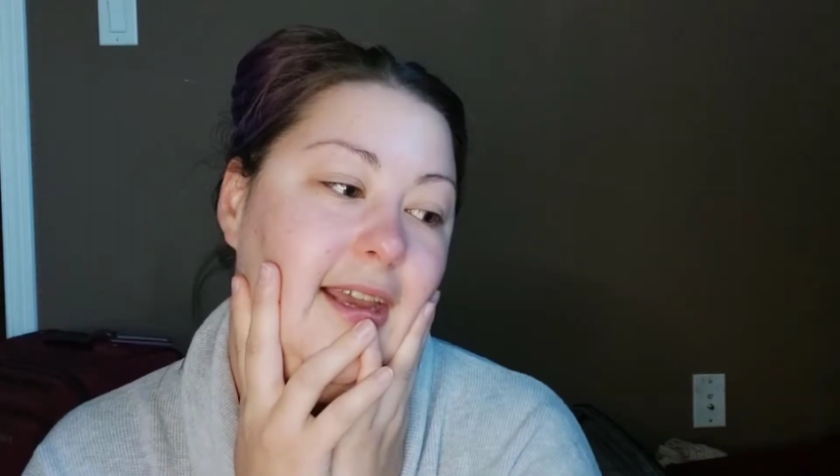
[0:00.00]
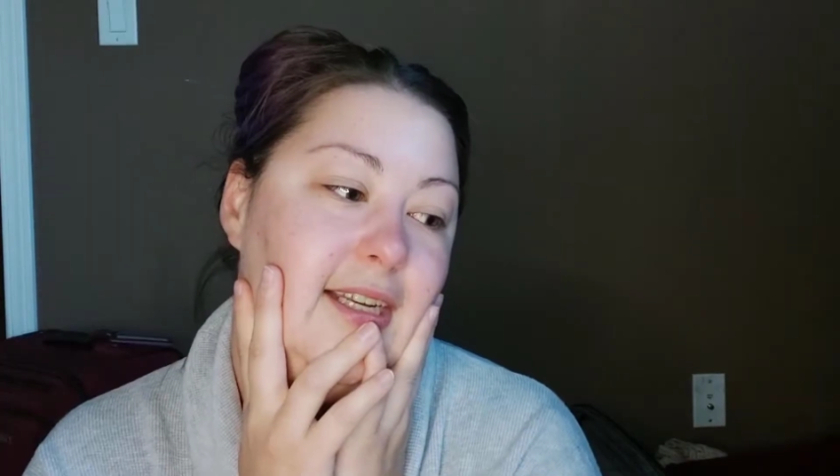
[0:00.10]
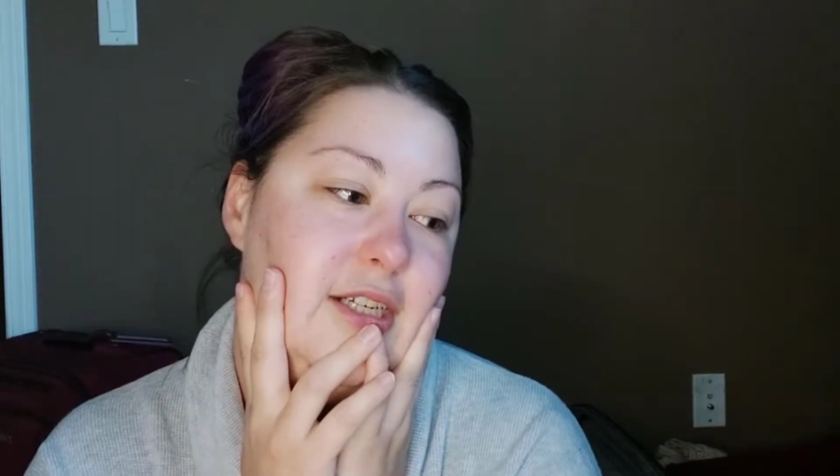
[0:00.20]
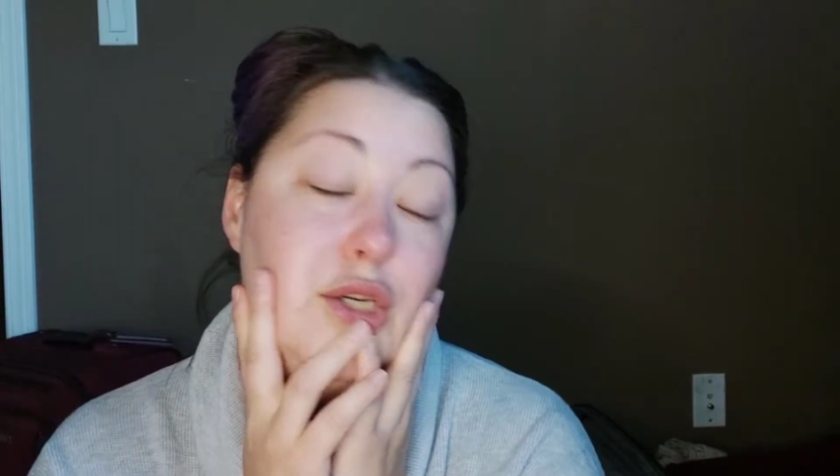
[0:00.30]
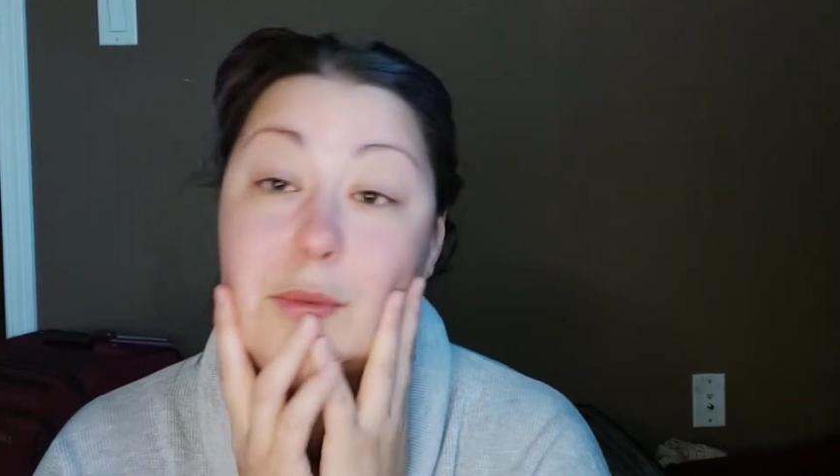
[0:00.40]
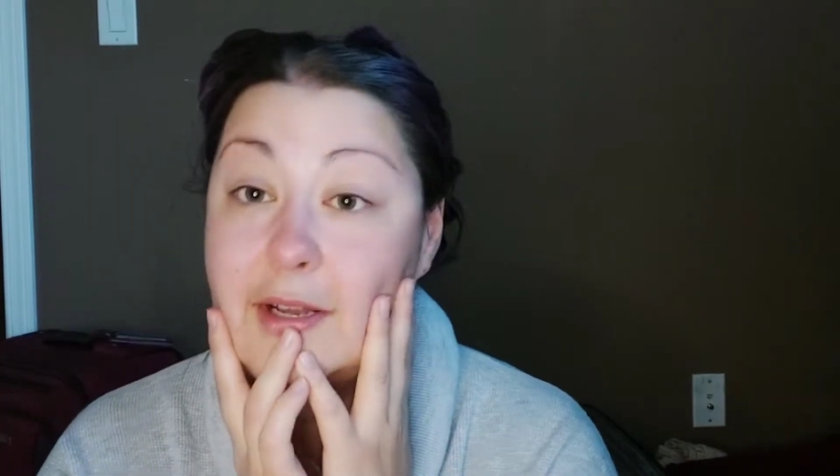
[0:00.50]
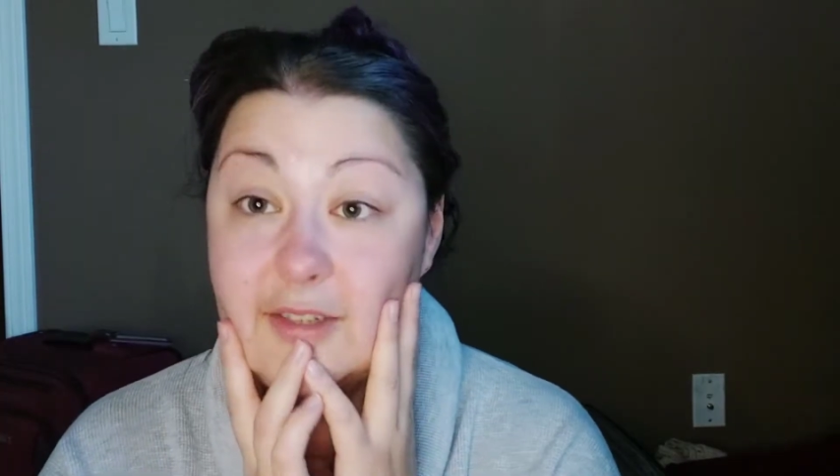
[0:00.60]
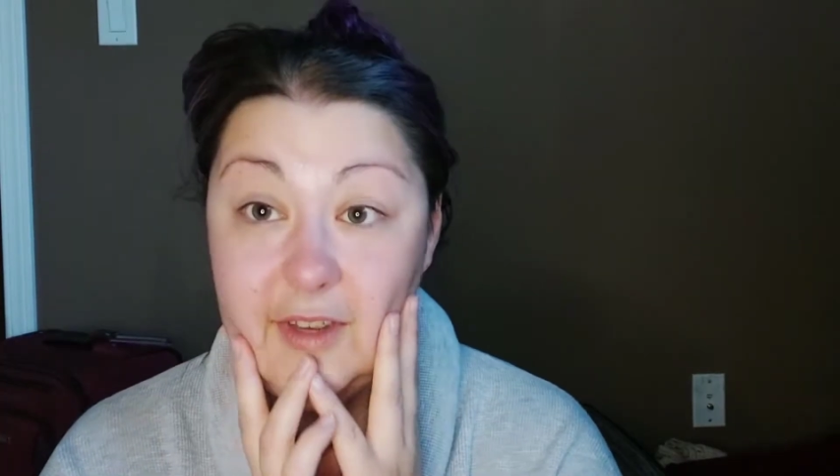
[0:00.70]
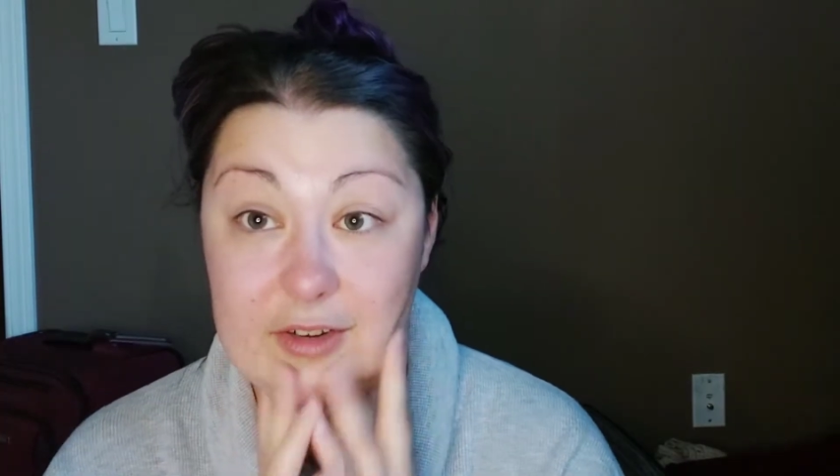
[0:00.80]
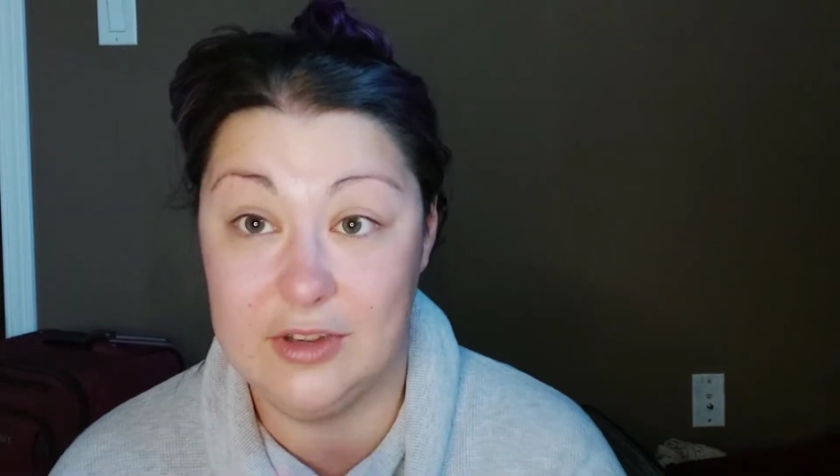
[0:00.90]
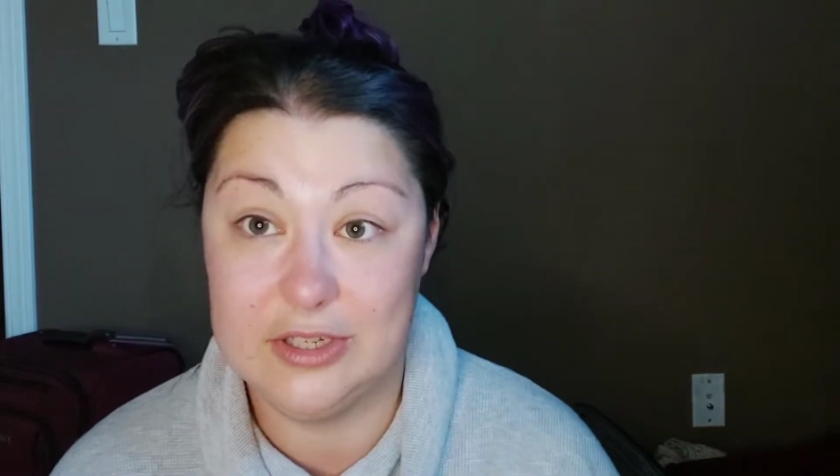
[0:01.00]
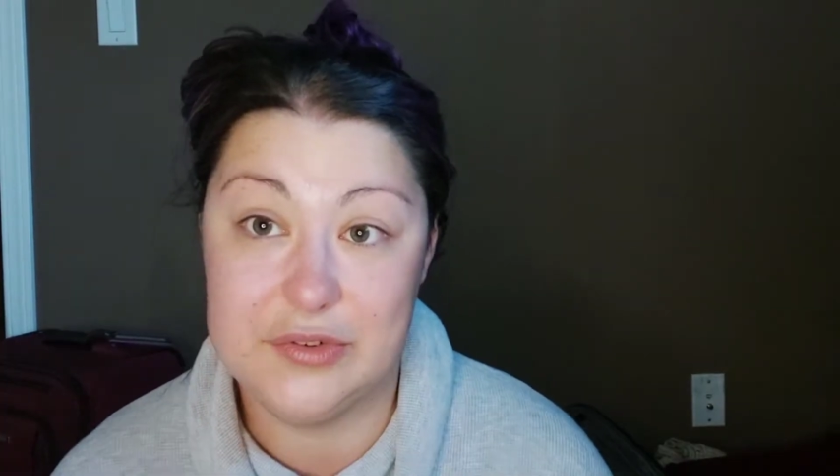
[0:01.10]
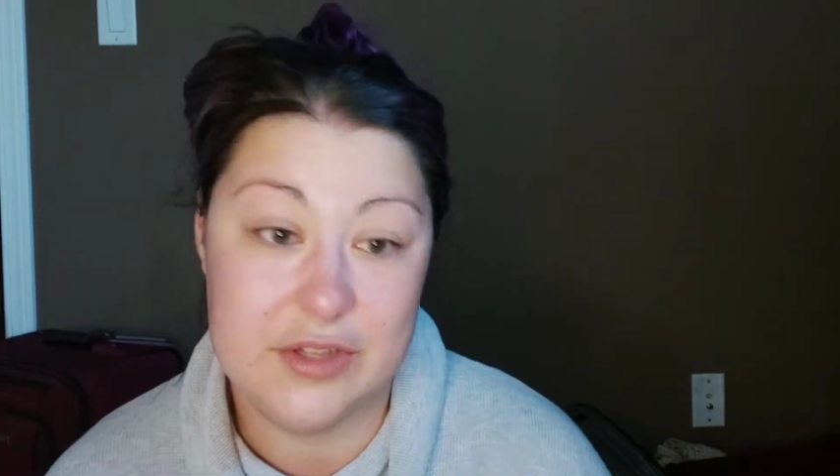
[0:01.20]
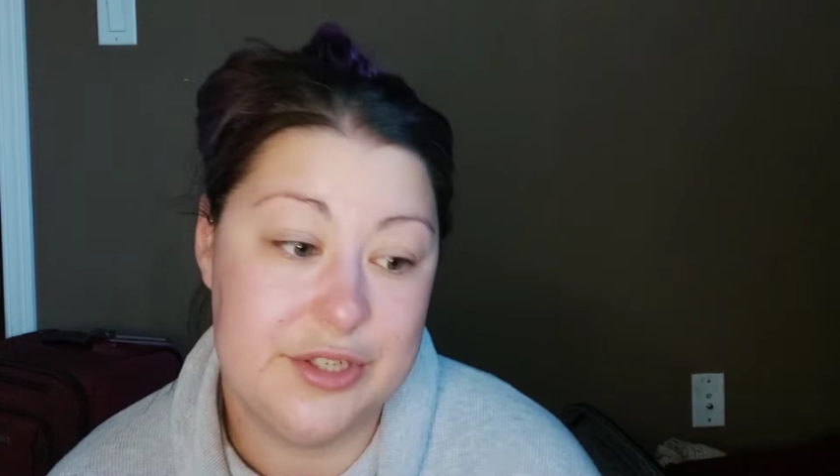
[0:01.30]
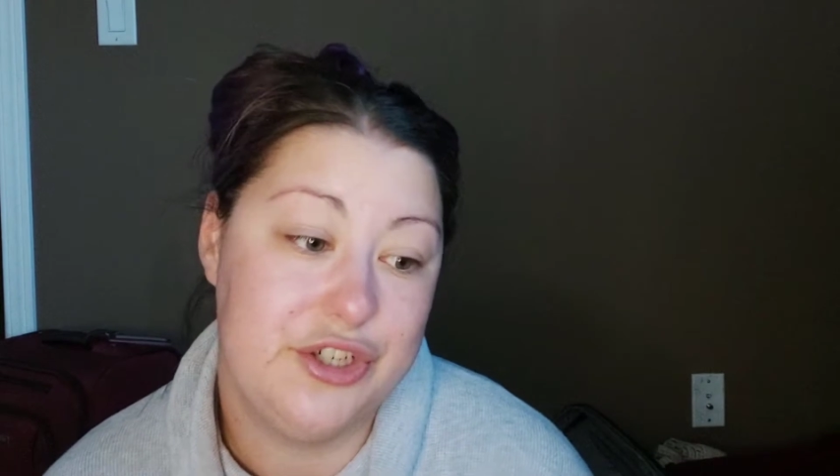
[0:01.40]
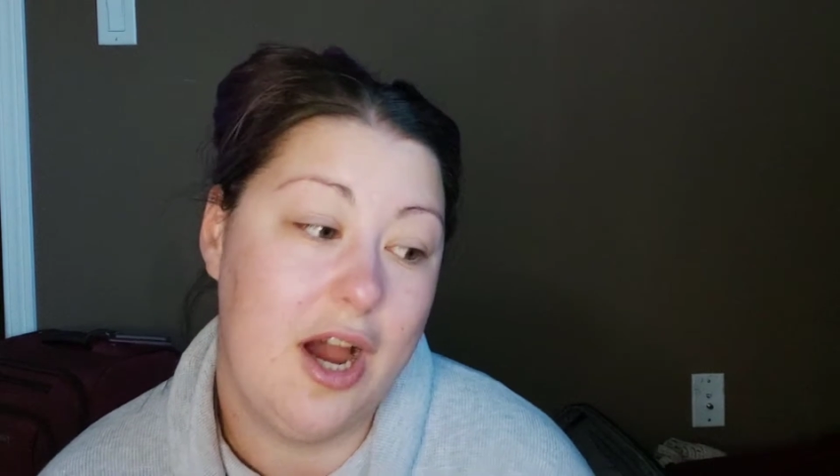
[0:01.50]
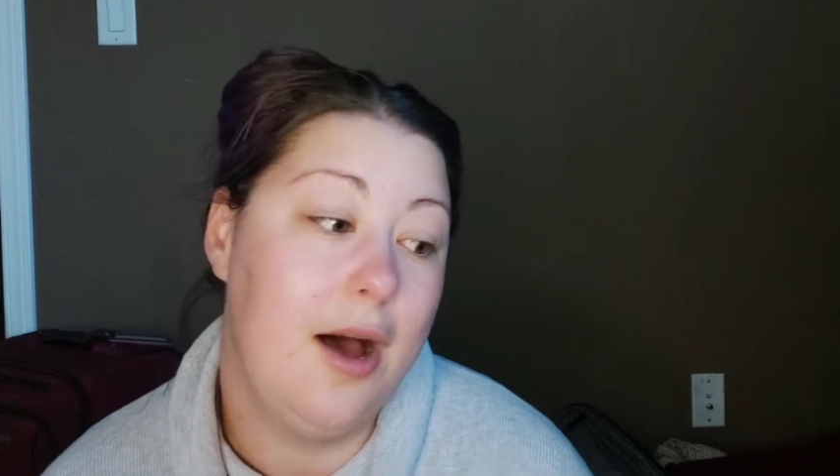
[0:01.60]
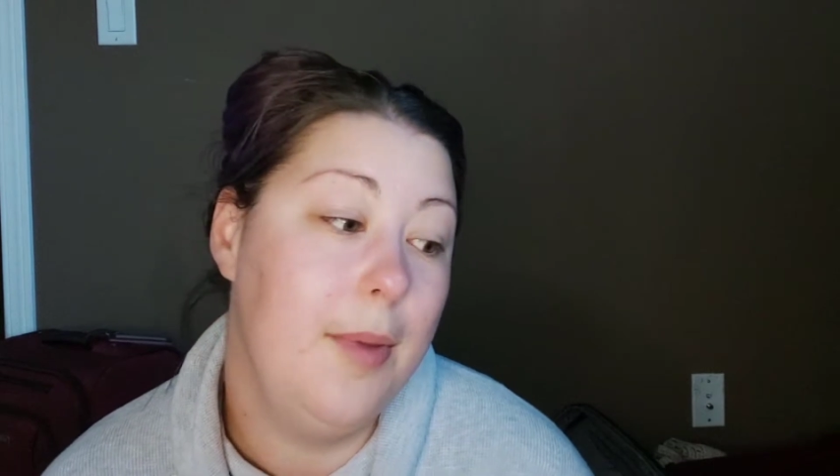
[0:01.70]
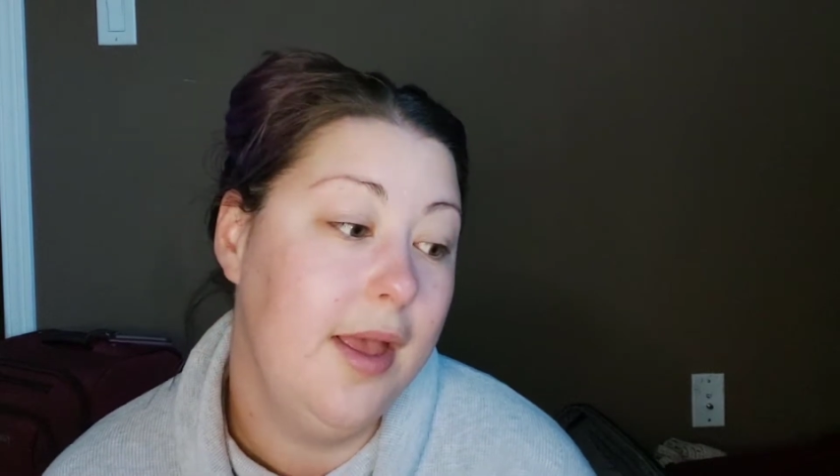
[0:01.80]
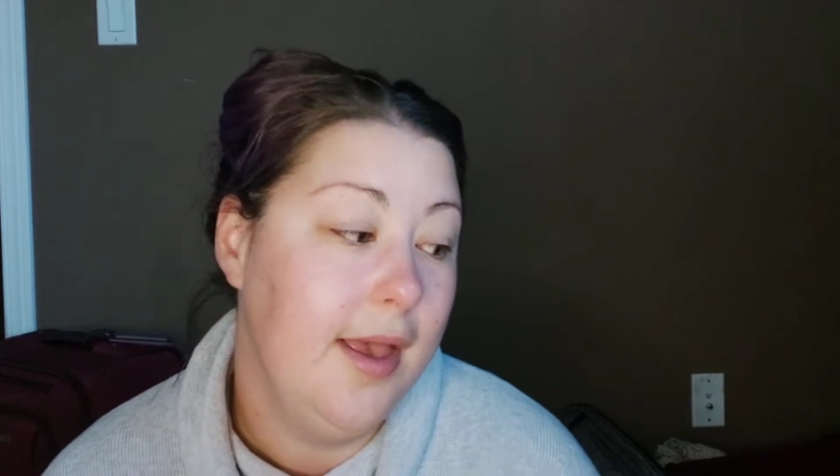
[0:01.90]
I did 2 rounds of interviews for this
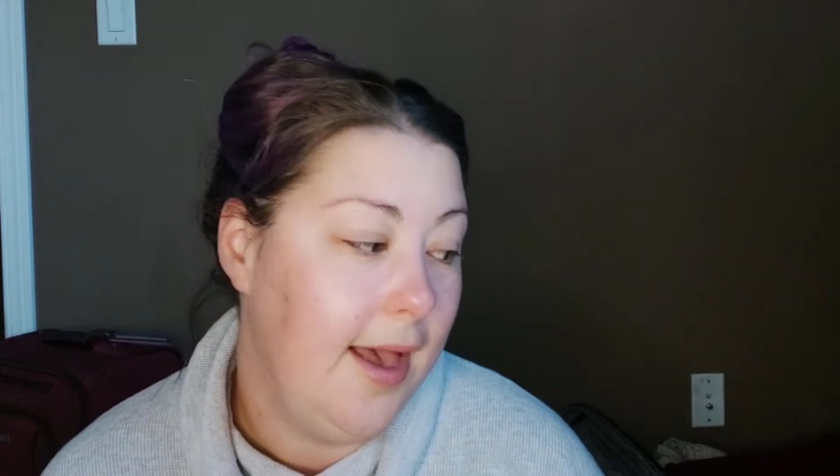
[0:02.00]
job.